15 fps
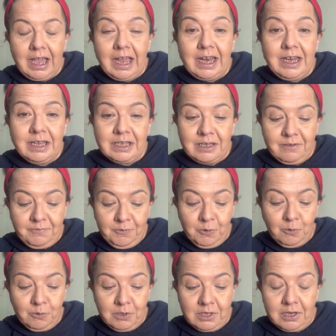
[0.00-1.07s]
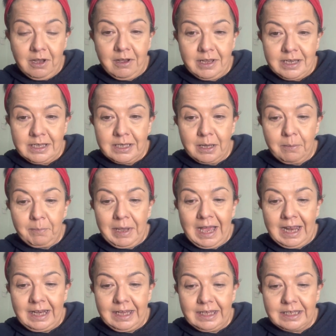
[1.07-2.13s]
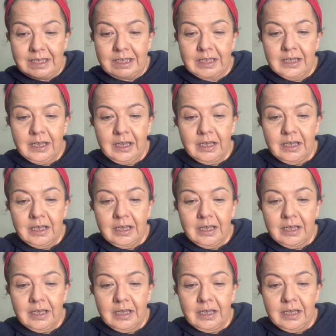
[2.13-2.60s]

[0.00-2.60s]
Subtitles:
and it's a full size palette.